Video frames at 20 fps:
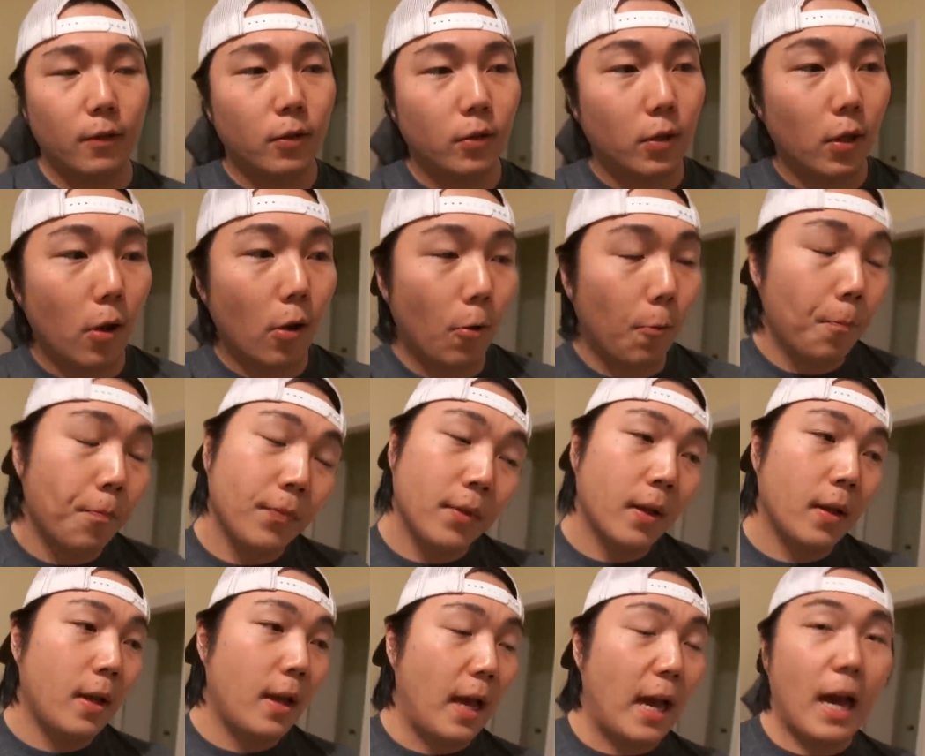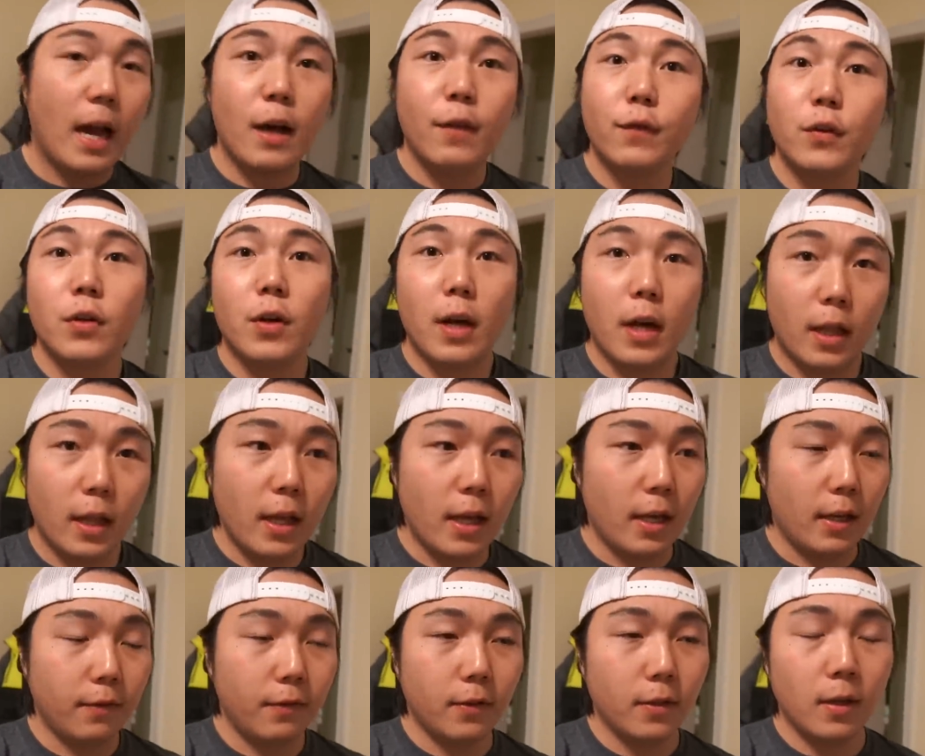So after I
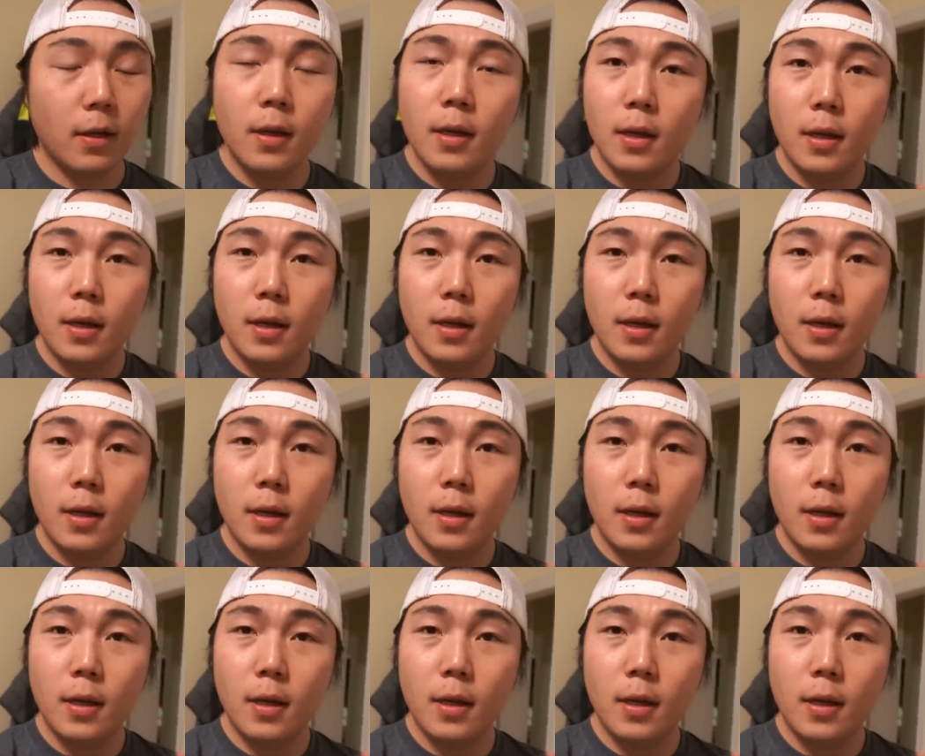left,